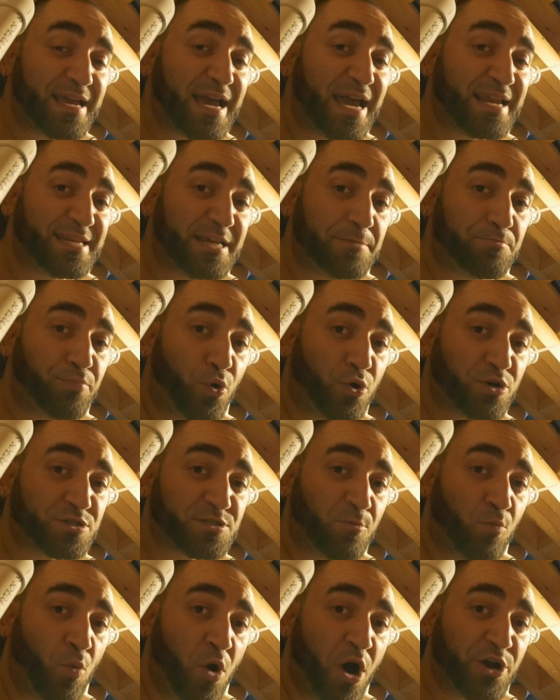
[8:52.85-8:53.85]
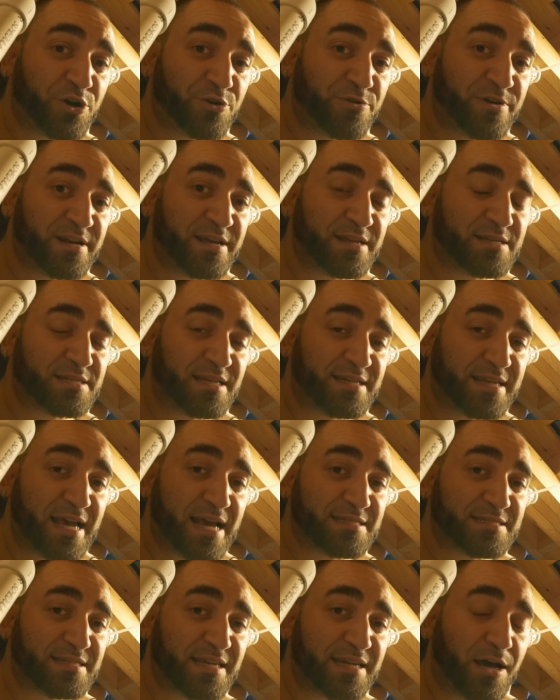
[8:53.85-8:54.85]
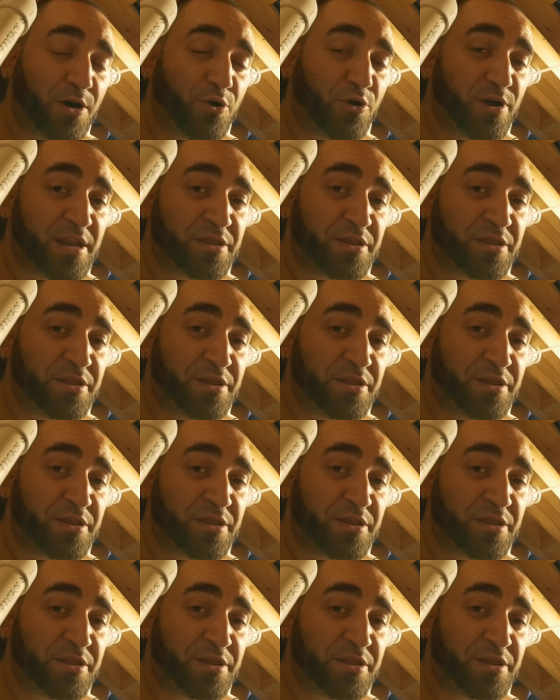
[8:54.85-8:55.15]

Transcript: I did pour some water in it to test it out